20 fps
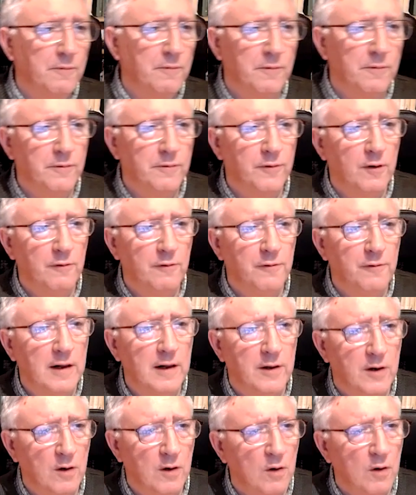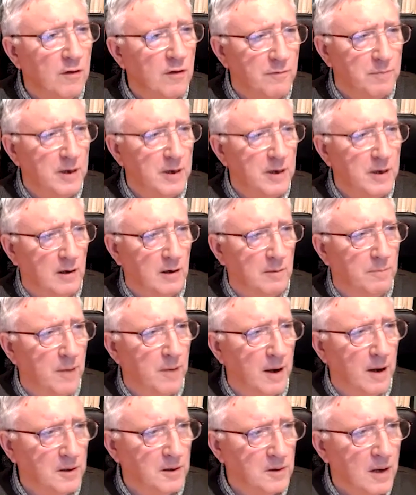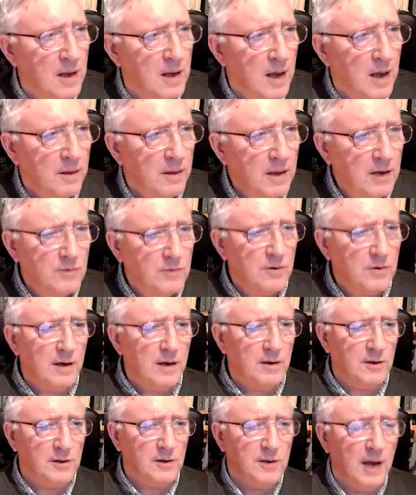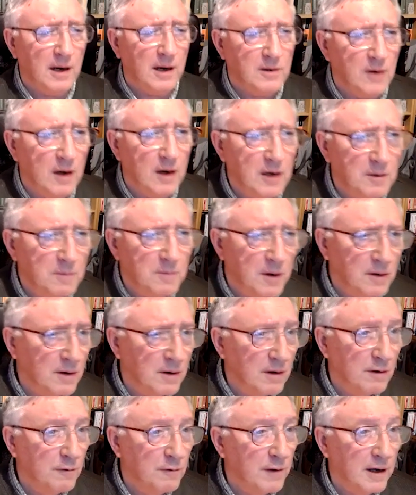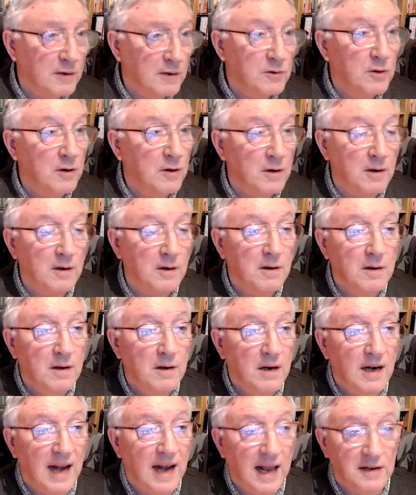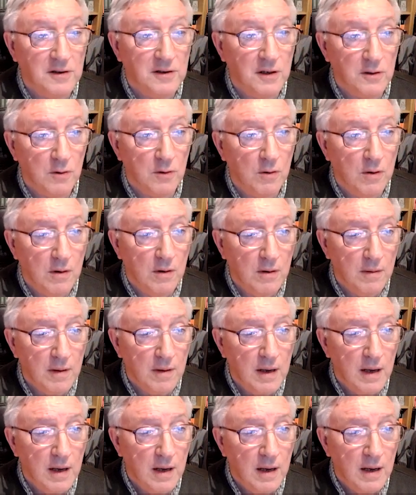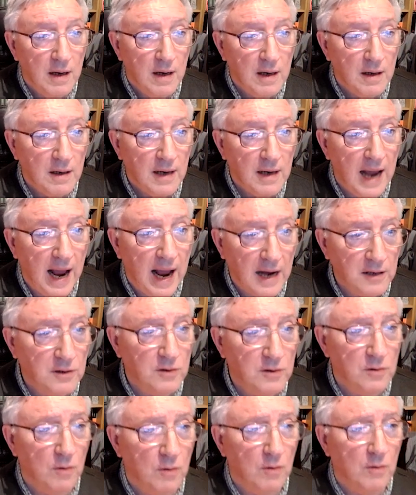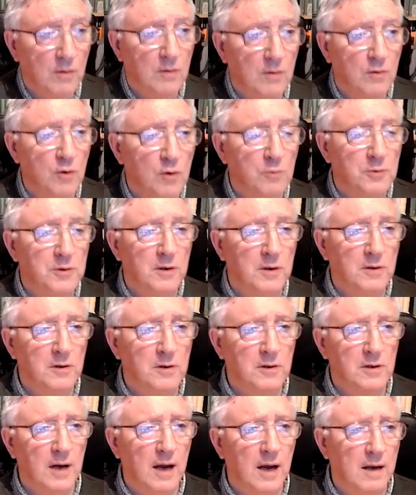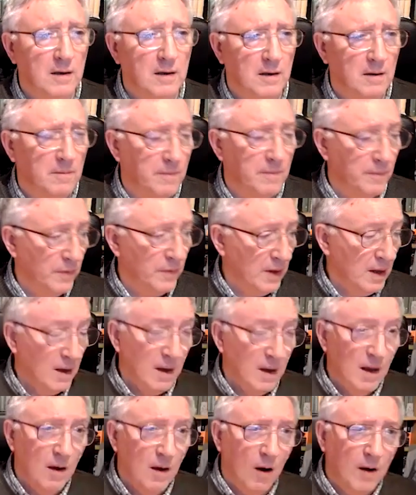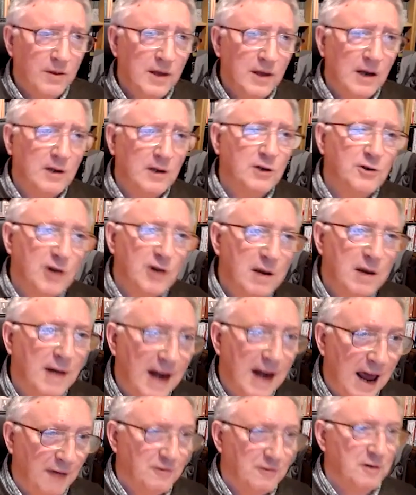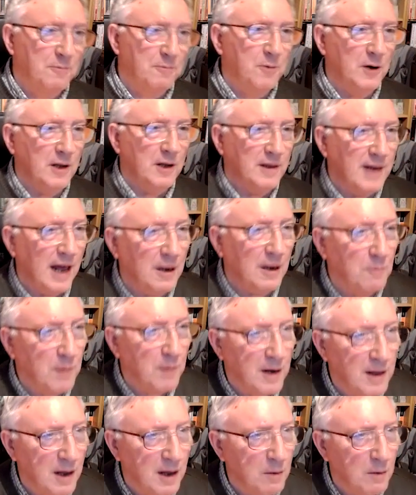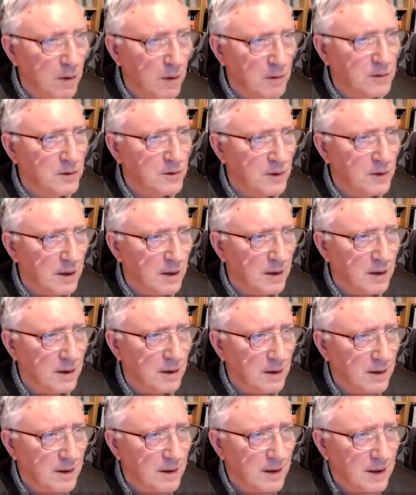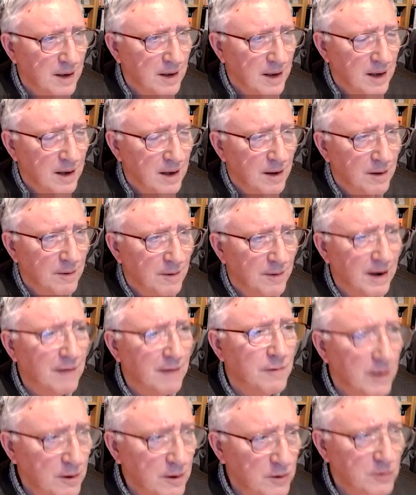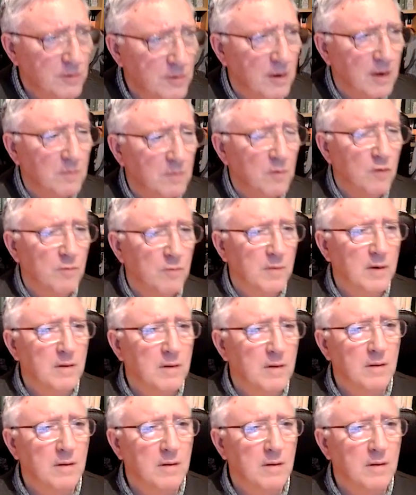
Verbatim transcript: fulfill the role of political parties. These religious sects ultimately reflect certain classes or castes or groups in society. On the extreme left, to put it that way, there was uh, the revolutionary movement